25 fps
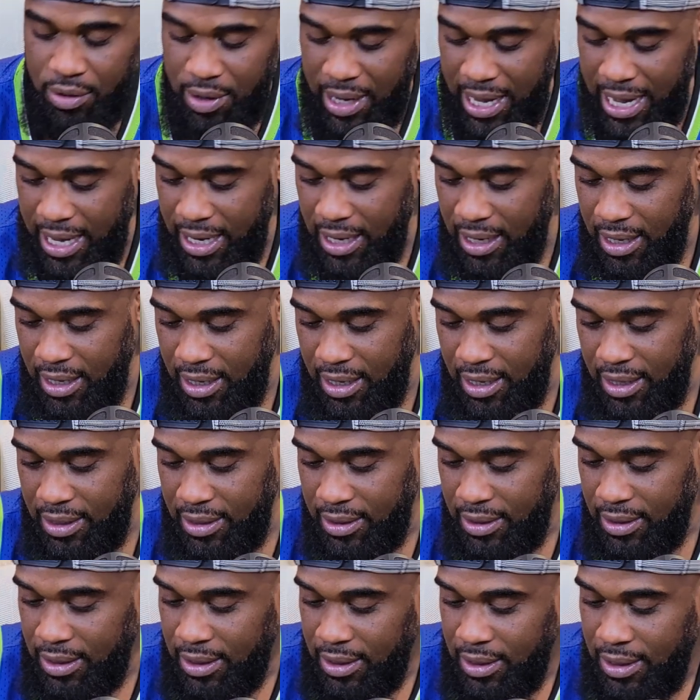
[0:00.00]
had
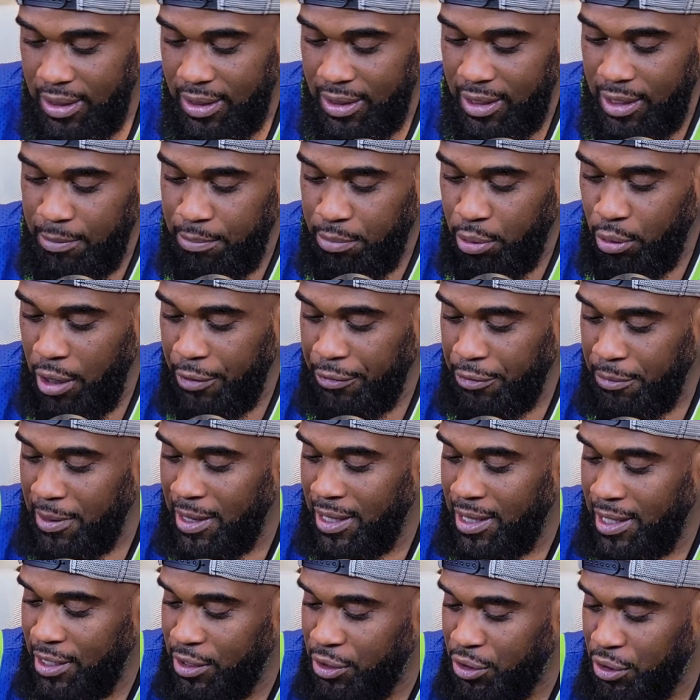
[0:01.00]
your boy from
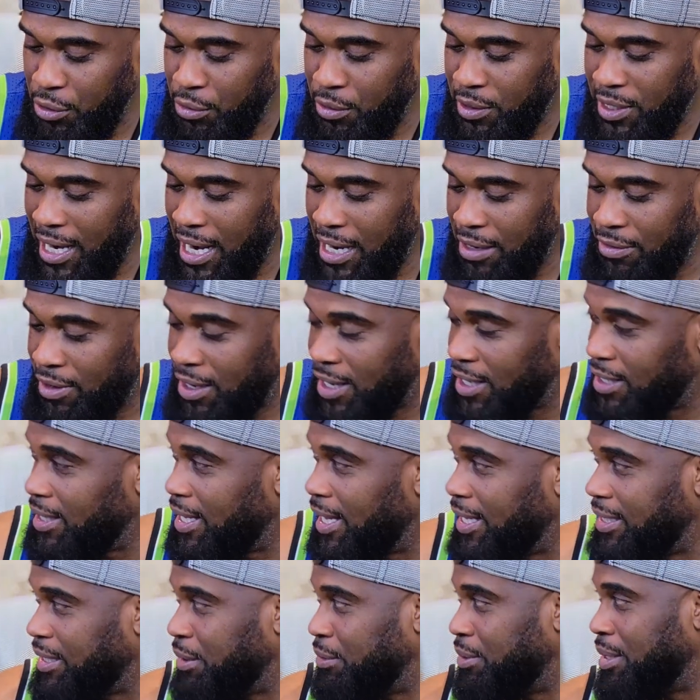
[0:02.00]
LSU, Kyron
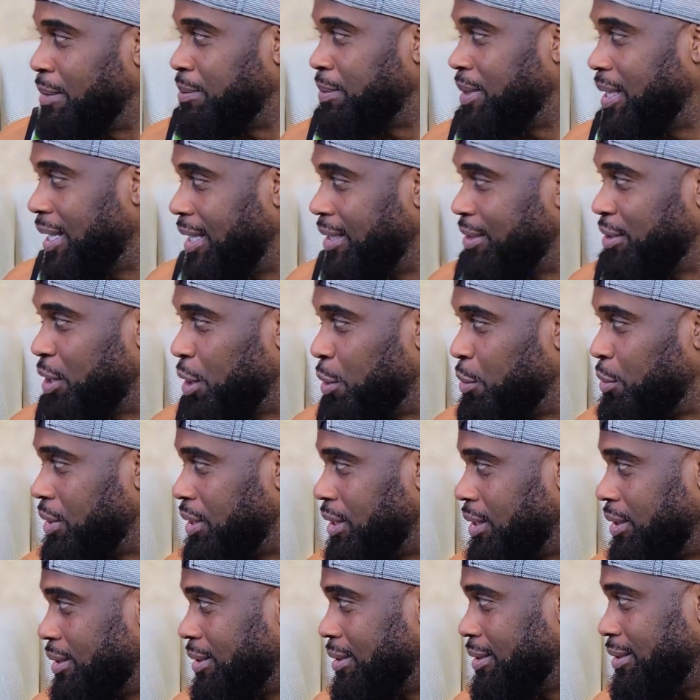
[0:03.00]
Lacey, was up there throwing
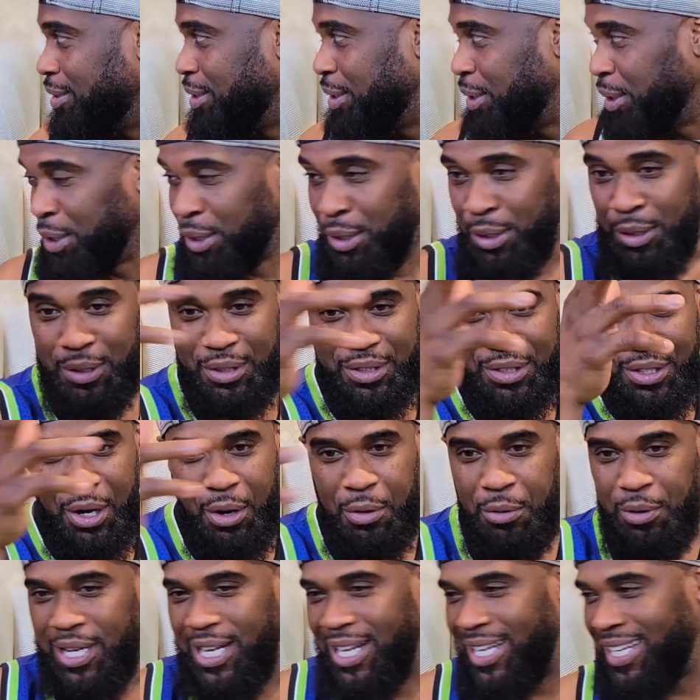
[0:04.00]

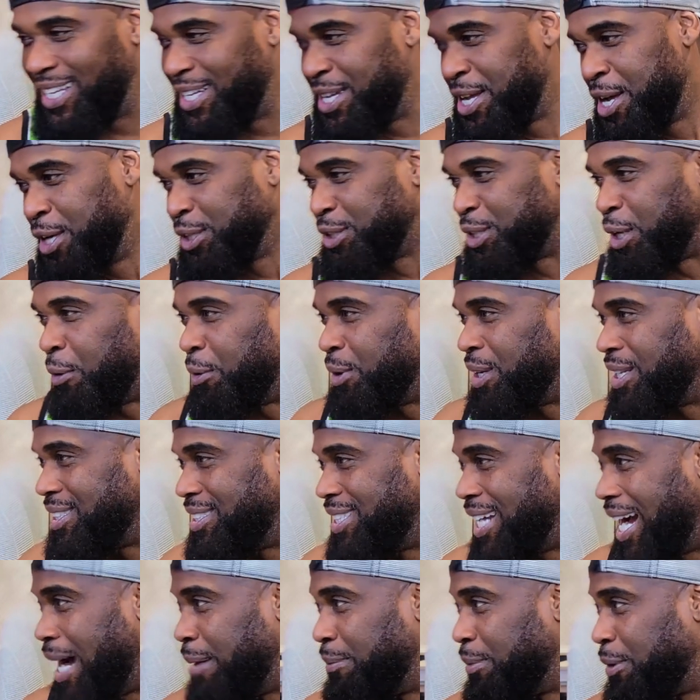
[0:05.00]
the
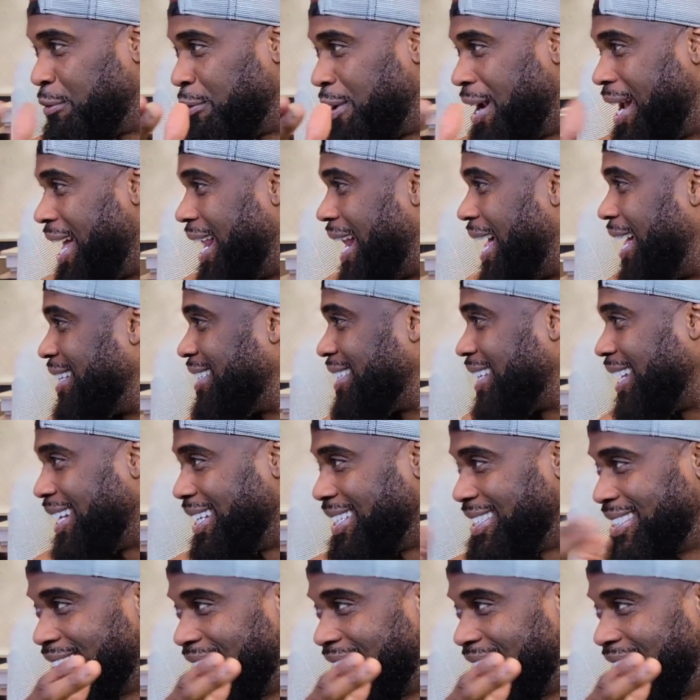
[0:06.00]
John Moran out there.